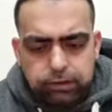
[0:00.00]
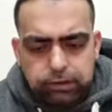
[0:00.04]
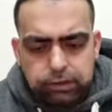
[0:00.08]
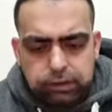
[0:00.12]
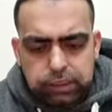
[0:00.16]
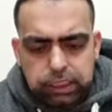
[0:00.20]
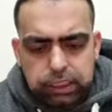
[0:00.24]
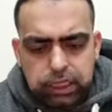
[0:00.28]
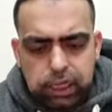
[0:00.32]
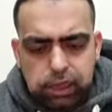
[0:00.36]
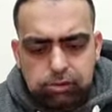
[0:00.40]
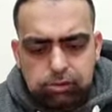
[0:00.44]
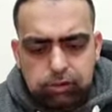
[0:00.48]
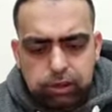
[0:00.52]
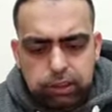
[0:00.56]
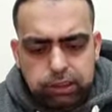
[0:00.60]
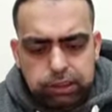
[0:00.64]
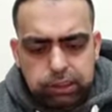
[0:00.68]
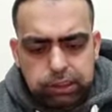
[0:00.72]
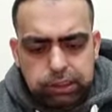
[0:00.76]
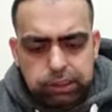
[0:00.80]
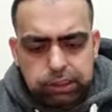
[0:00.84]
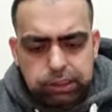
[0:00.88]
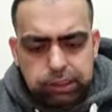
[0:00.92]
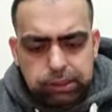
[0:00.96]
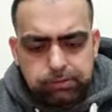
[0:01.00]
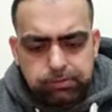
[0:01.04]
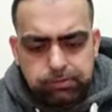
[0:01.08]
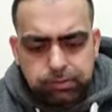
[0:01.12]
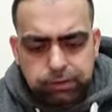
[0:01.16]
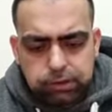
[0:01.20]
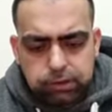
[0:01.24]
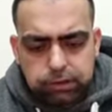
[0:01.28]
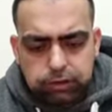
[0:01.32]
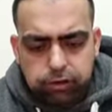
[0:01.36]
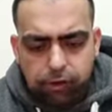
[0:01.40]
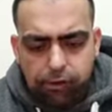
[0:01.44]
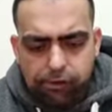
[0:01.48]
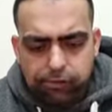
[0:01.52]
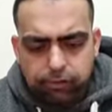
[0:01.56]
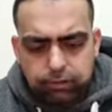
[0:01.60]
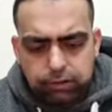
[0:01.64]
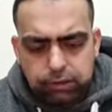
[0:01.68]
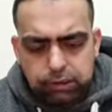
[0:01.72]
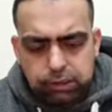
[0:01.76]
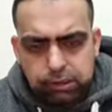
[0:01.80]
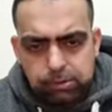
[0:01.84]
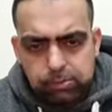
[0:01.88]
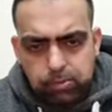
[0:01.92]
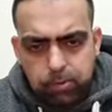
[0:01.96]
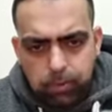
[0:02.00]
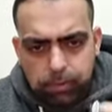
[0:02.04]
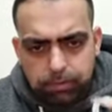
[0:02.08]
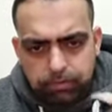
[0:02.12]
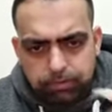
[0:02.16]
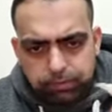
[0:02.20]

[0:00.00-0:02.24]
now that's quite tender. So you see,